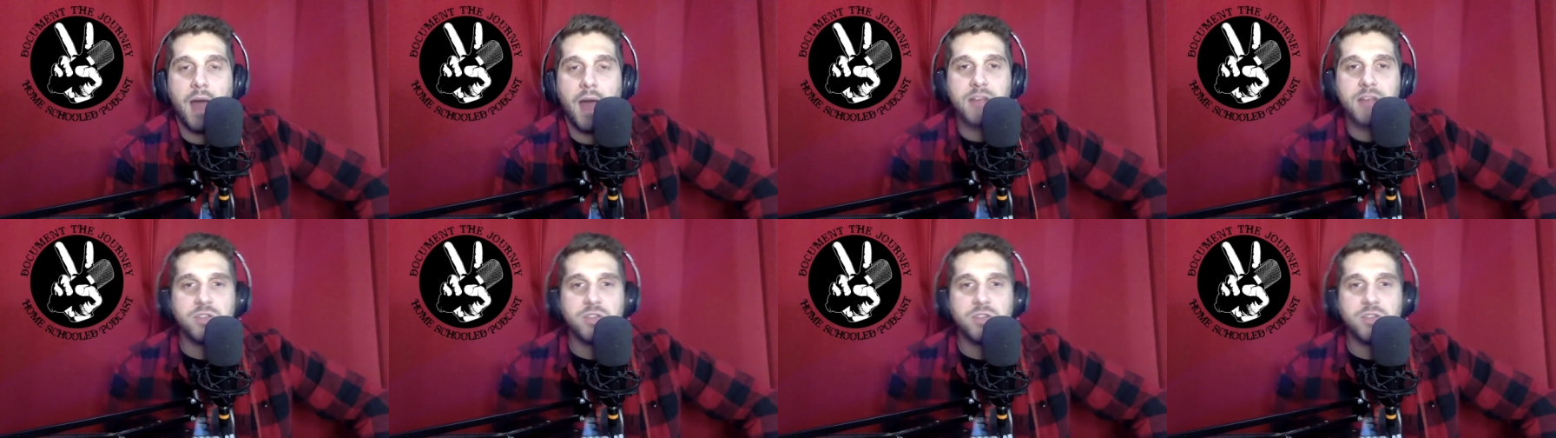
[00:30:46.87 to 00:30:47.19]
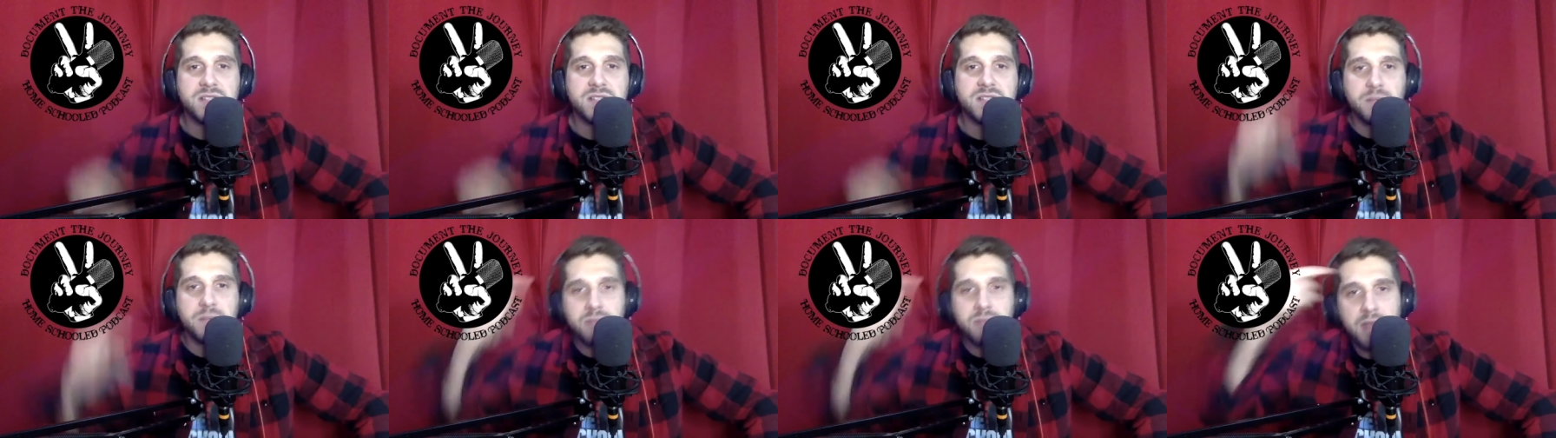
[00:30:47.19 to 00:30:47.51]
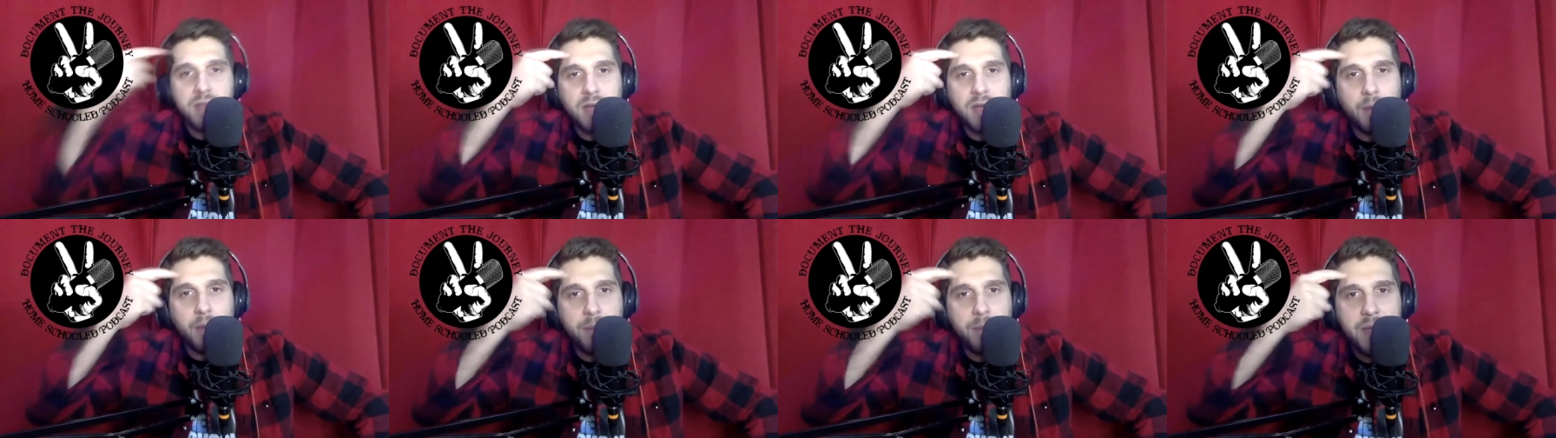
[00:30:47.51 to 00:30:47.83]
I took
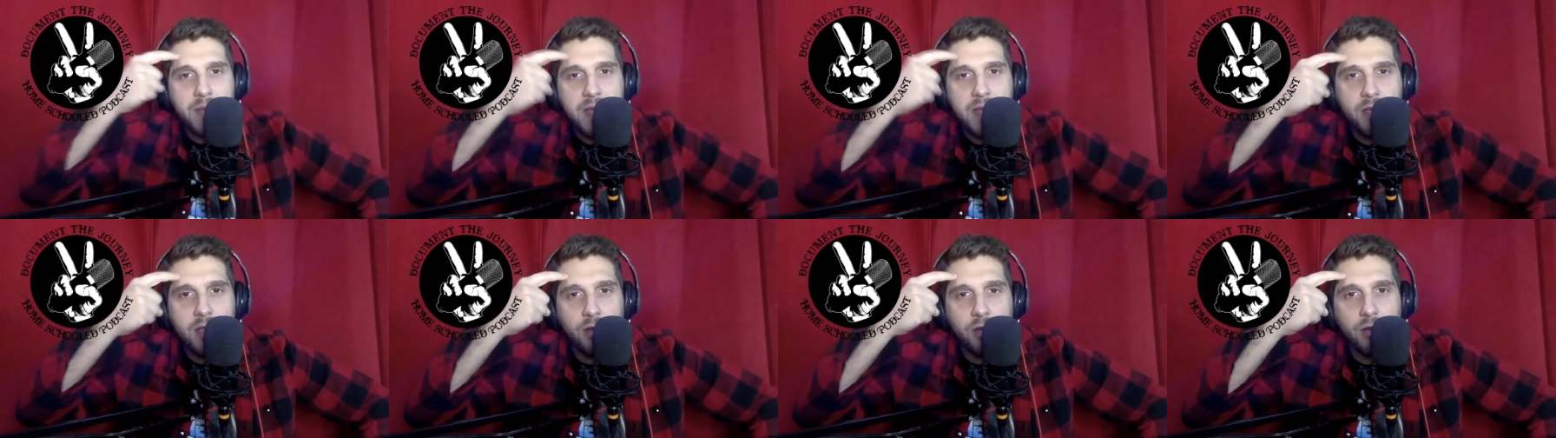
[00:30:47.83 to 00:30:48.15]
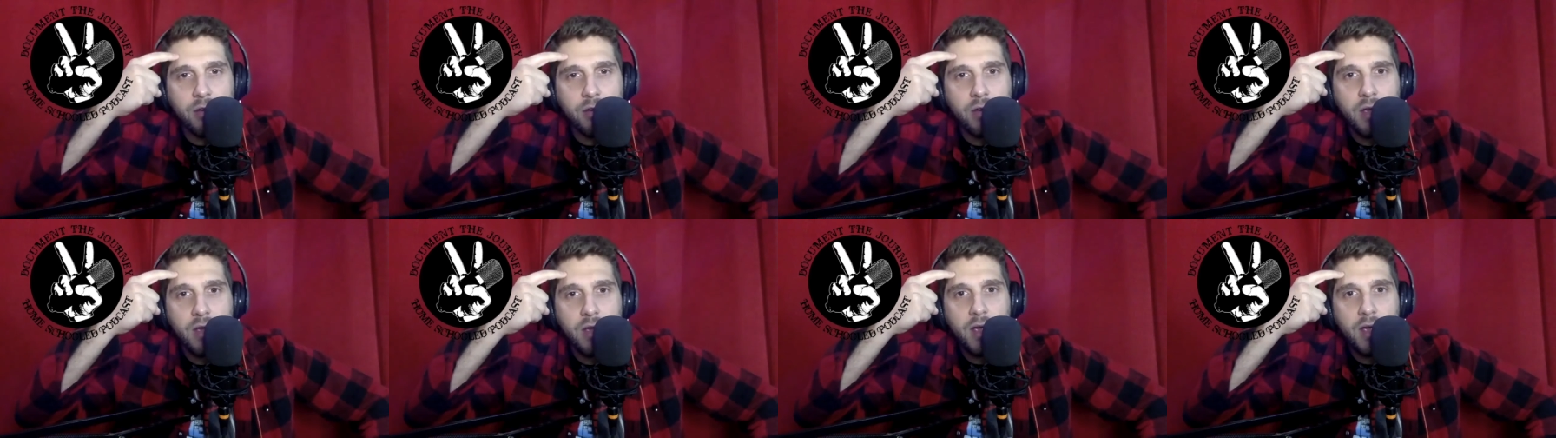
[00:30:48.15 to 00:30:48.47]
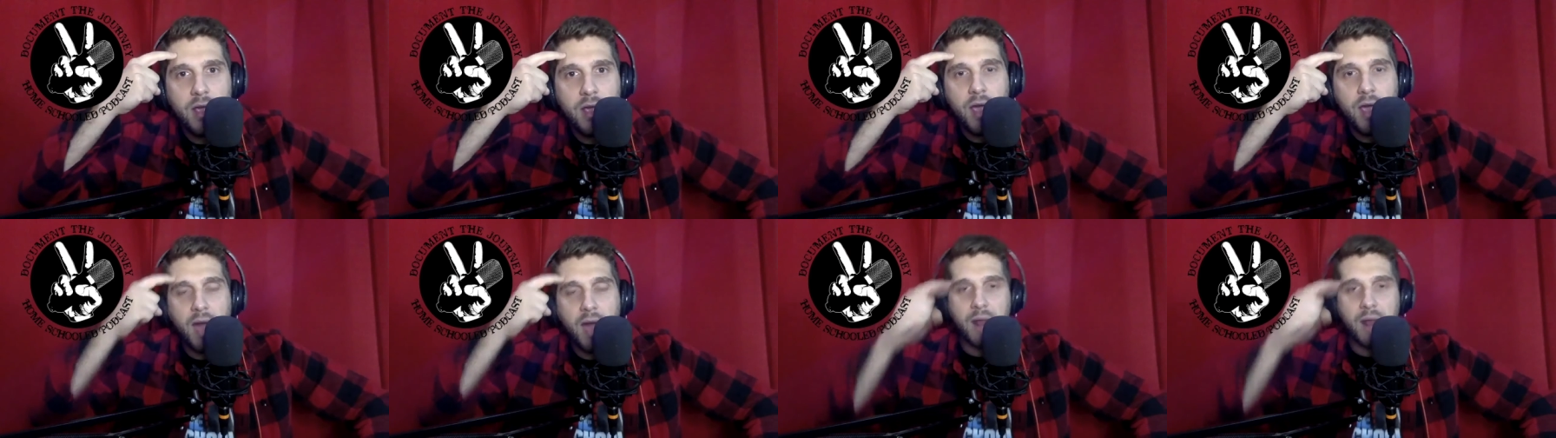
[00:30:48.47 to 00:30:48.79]
something up here
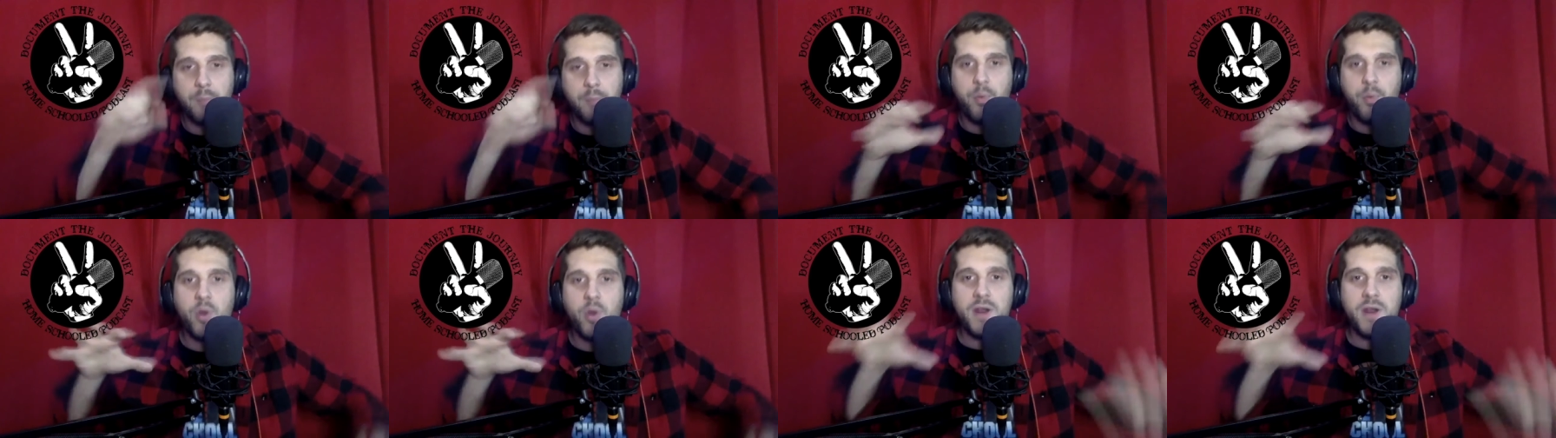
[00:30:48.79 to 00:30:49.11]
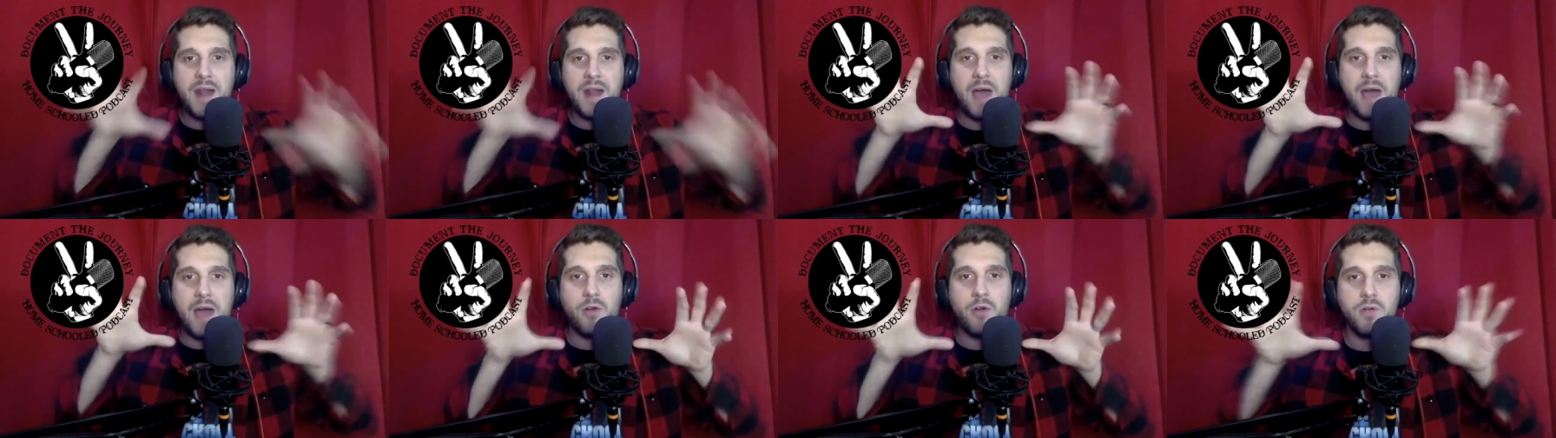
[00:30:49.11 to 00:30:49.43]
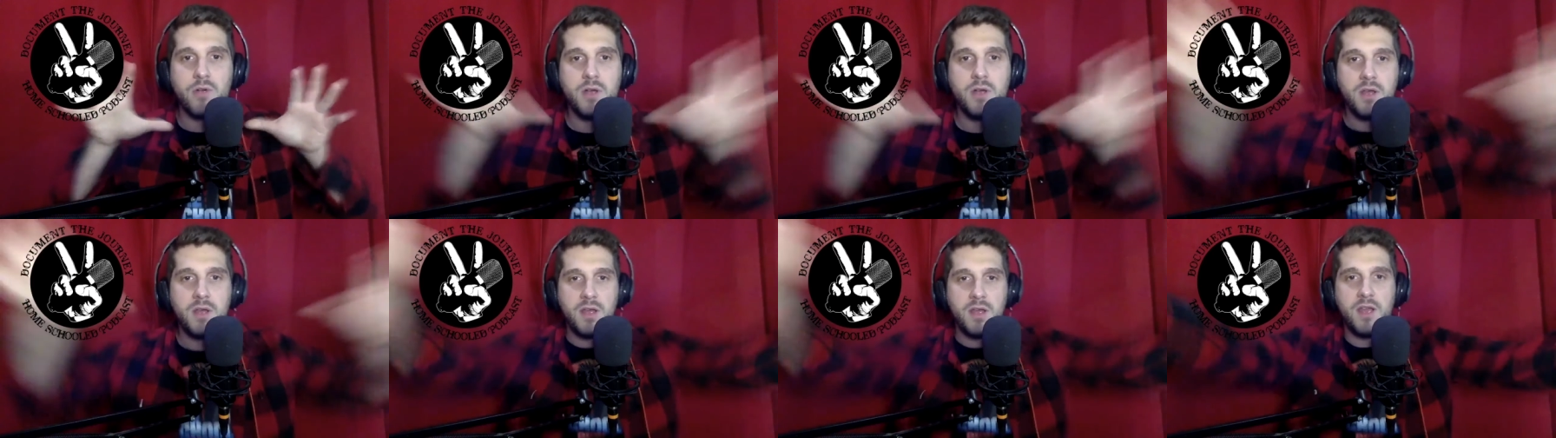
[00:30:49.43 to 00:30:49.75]
and I put it
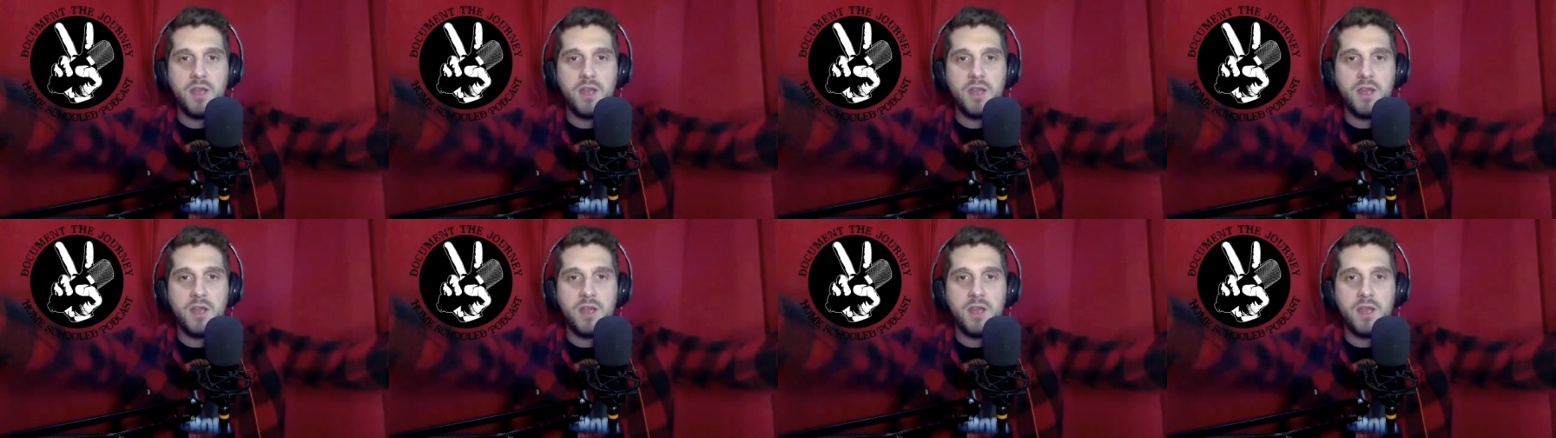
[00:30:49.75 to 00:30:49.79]
out